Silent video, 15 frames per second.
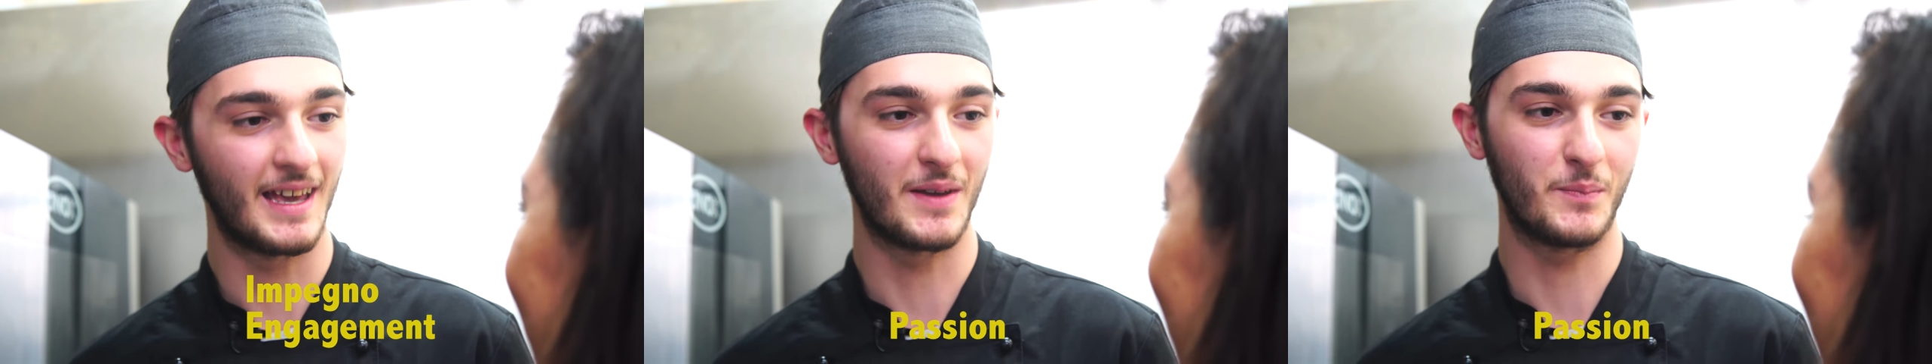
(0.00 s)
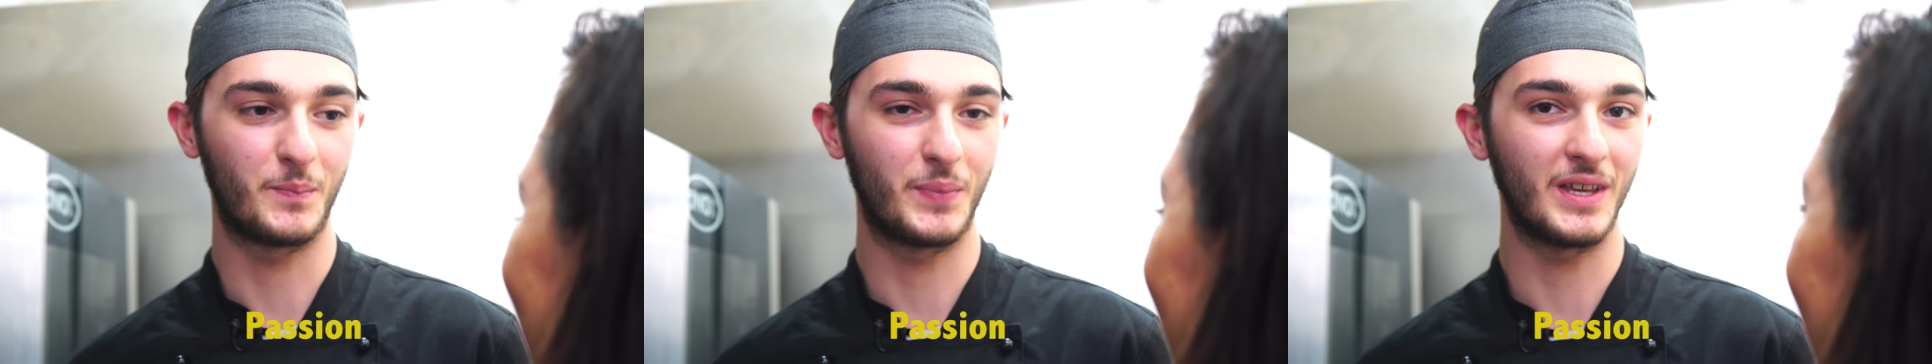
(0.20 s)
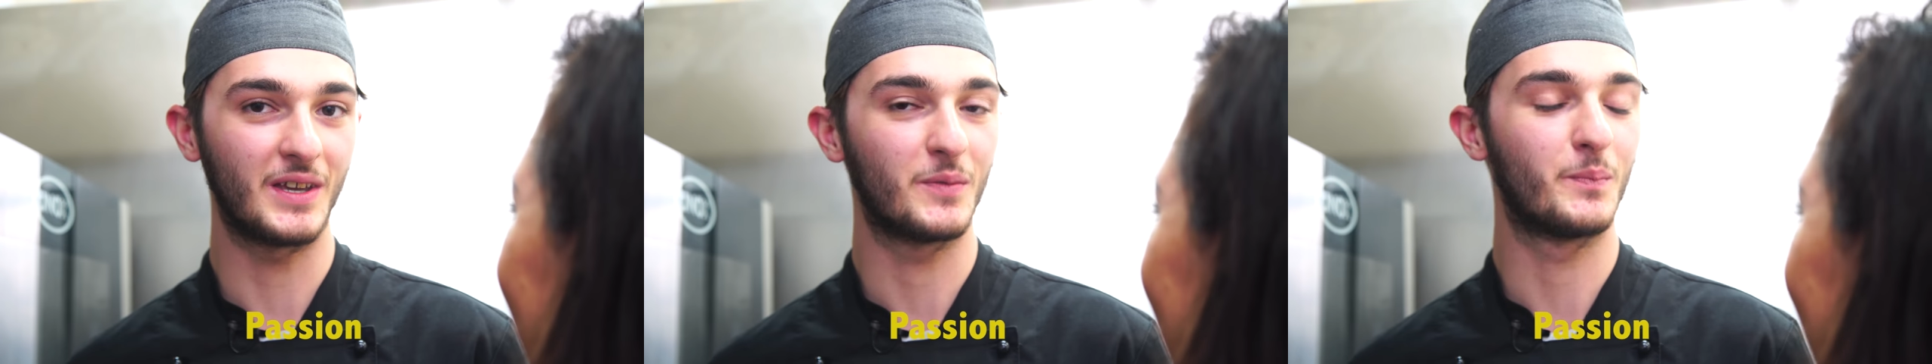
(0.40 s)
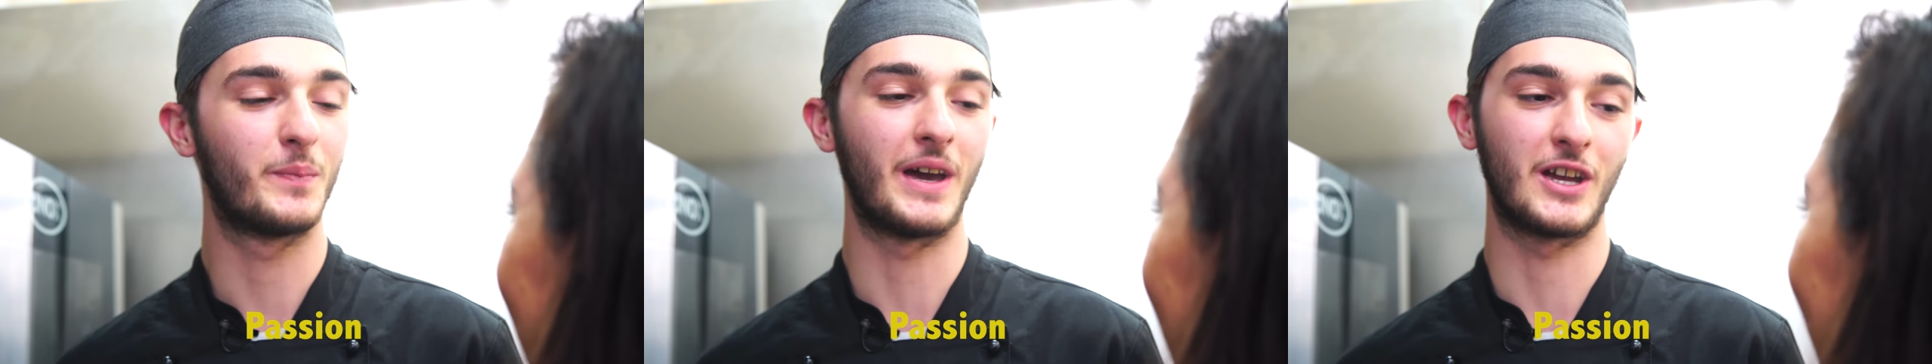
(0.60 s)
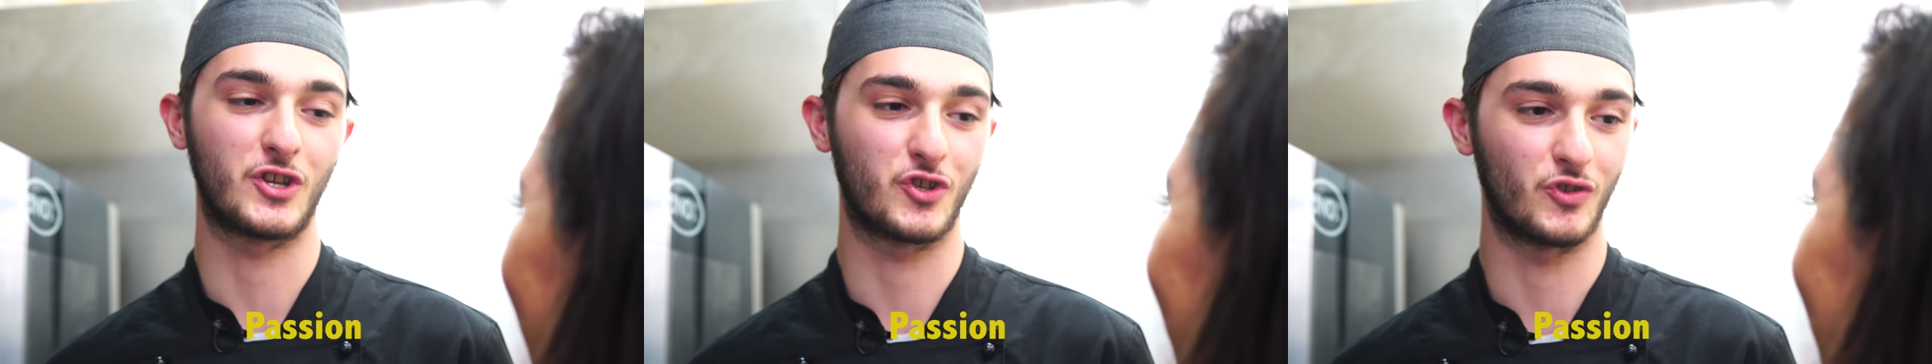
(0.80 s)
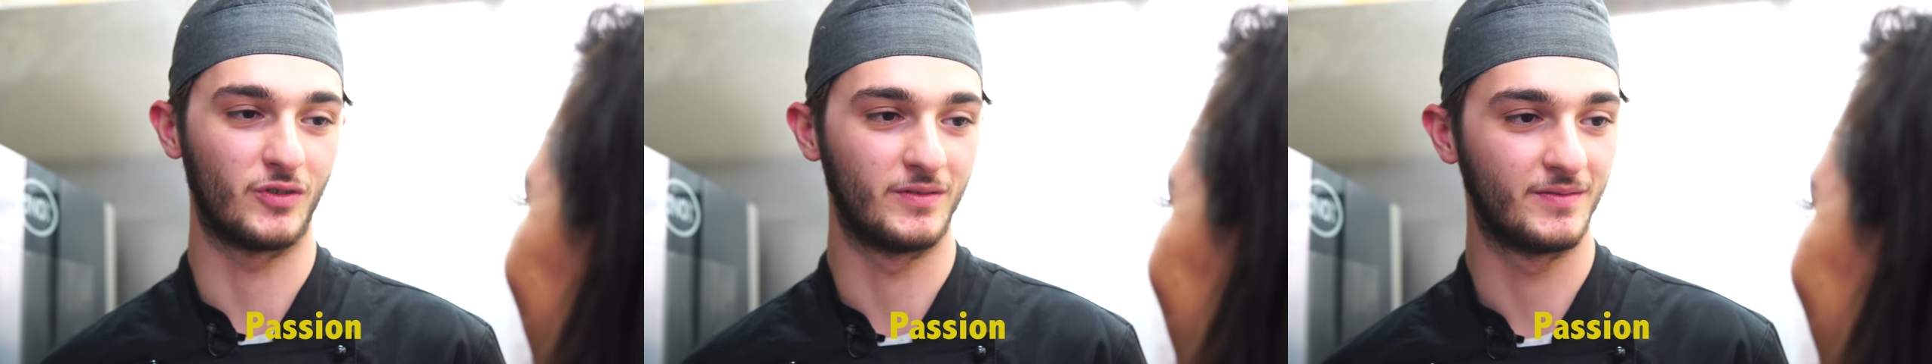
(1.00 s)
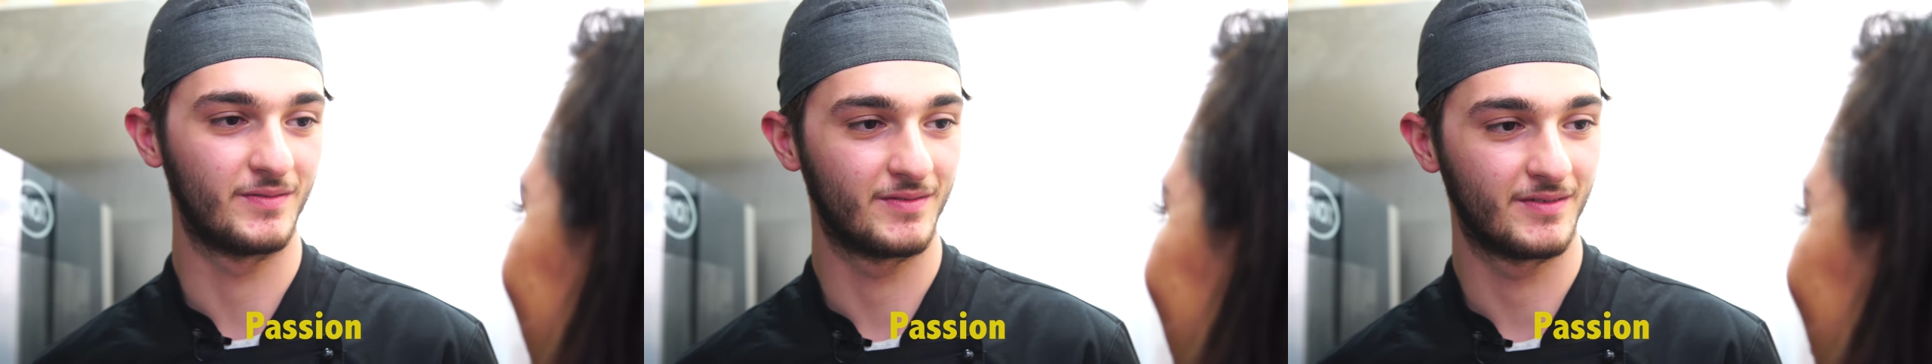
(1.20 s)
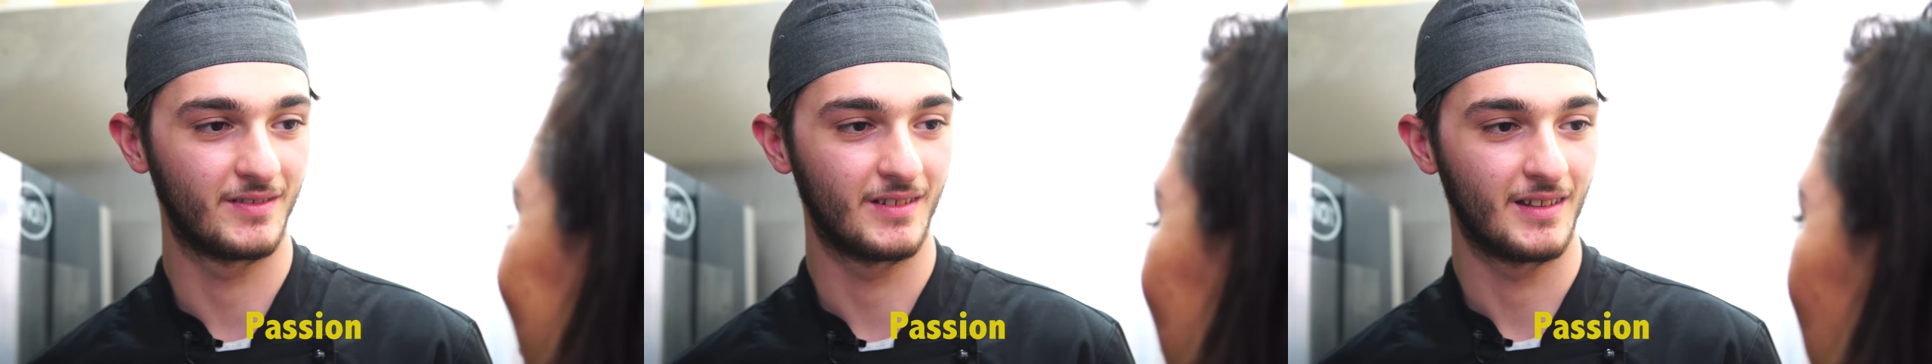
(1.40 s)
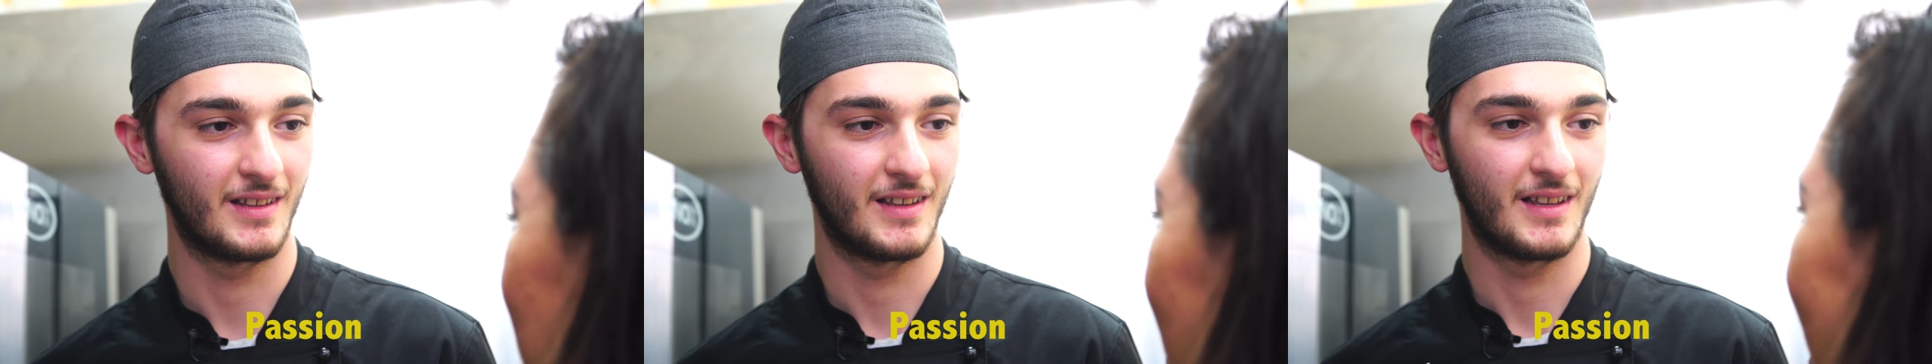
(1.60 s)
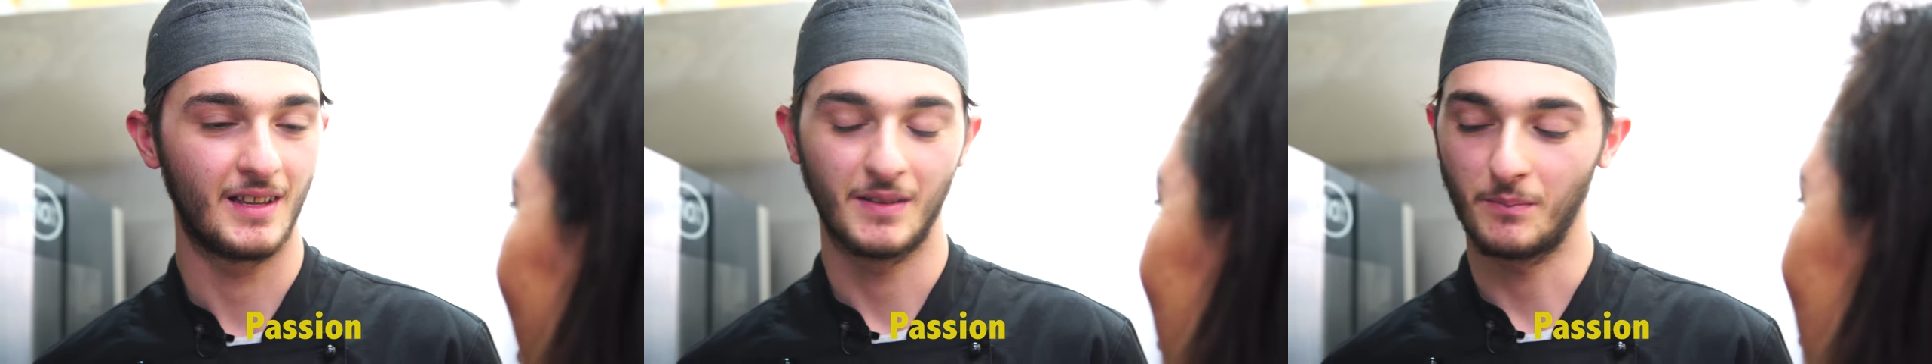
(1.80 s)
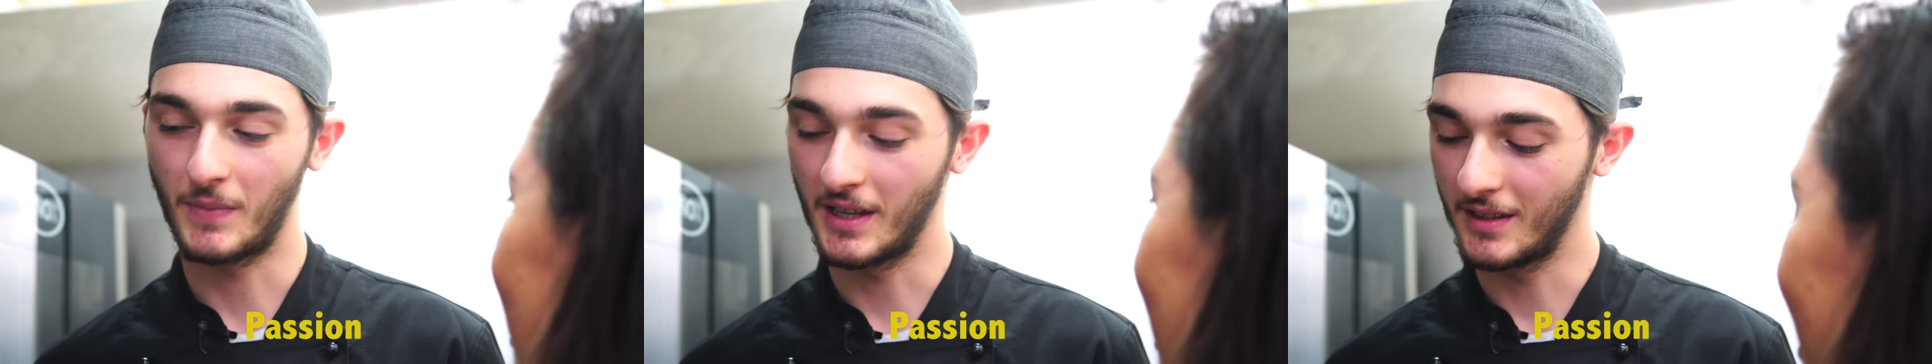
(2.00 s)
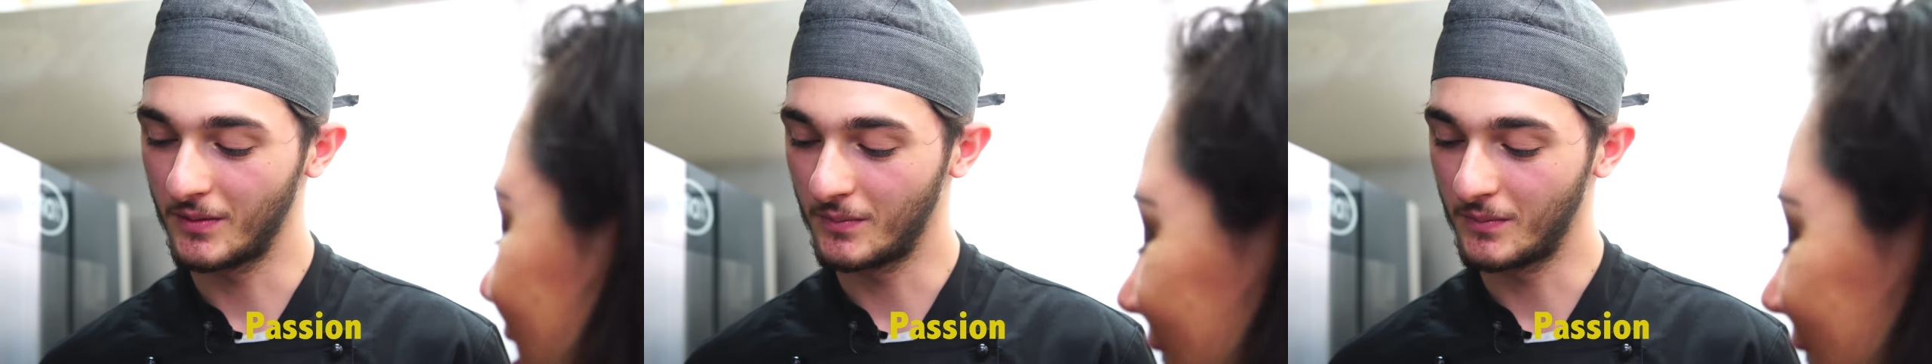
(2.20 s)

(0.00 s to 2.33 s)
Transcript: and P, passion. passion. But